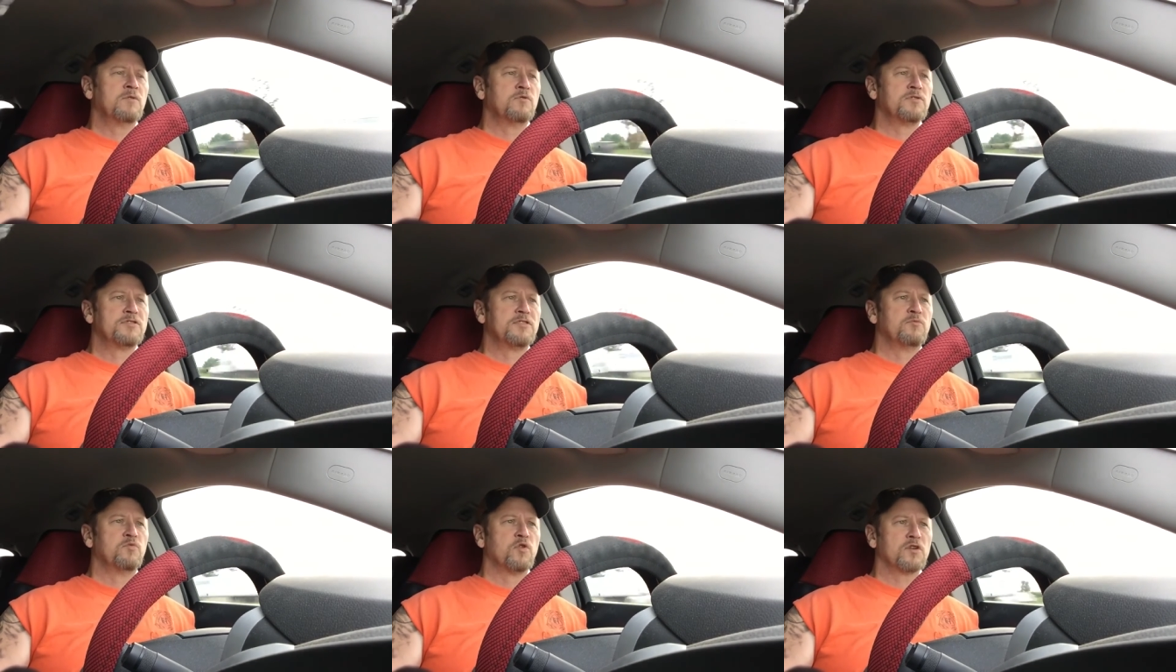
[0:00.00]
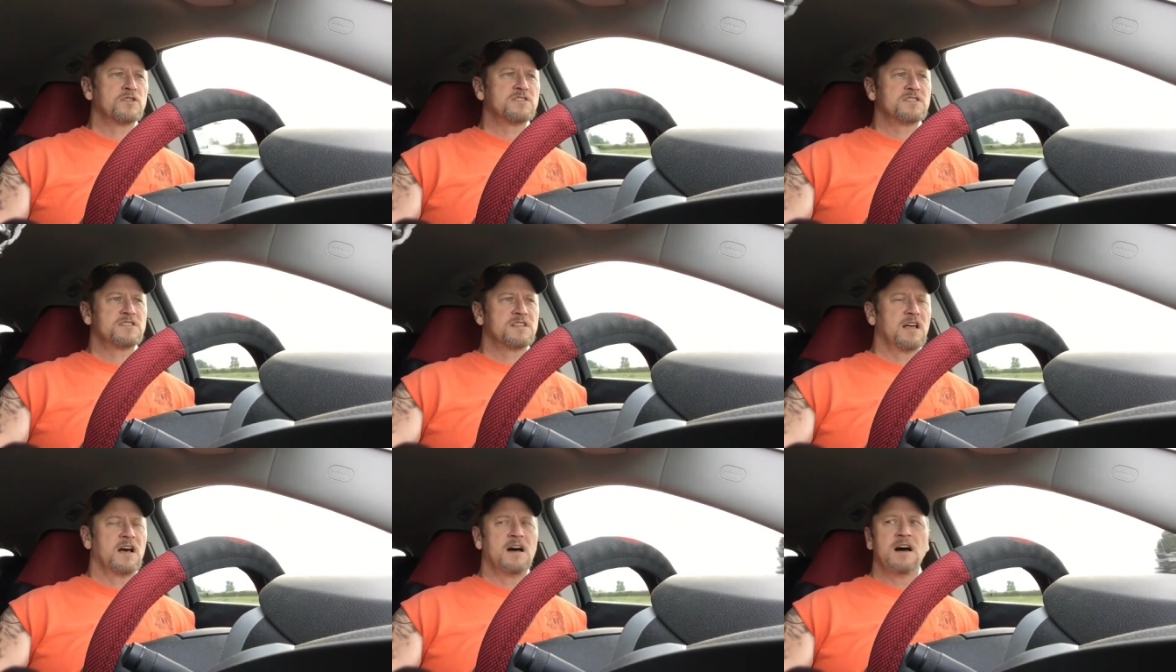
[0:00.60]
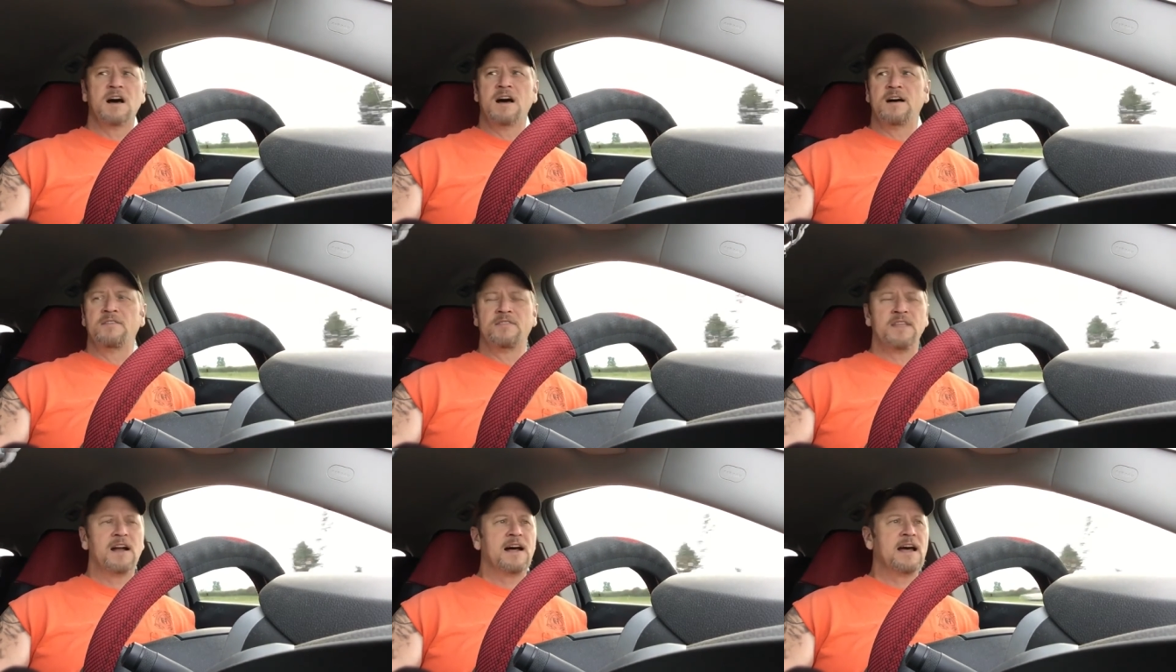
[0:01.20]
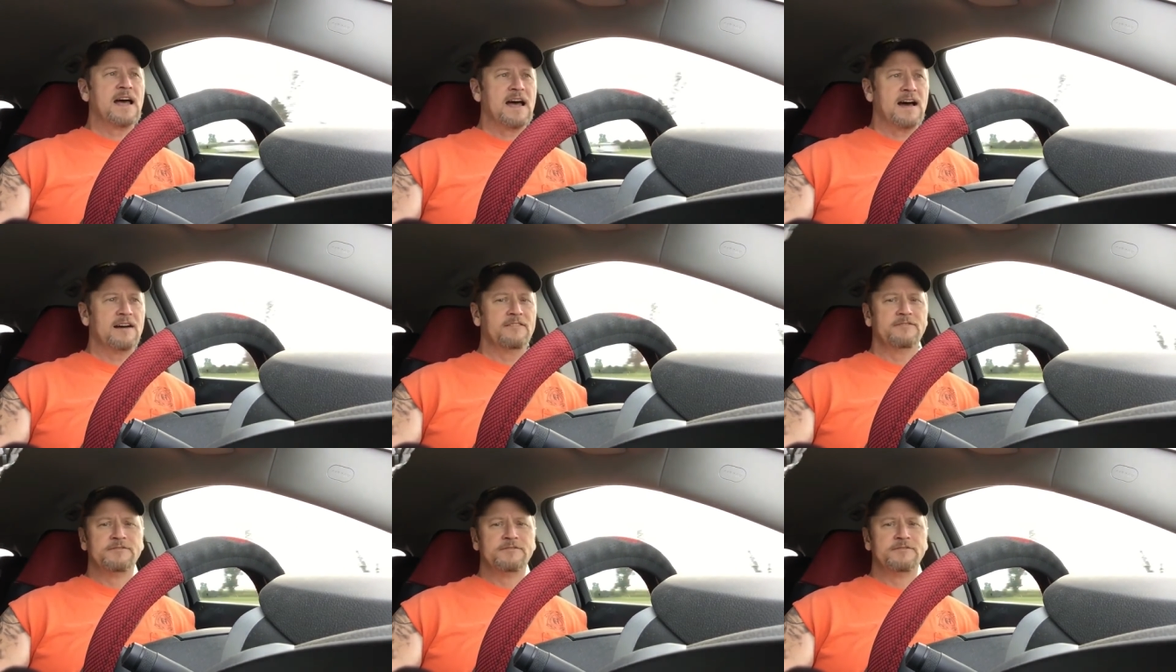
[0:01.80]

with the works that I have.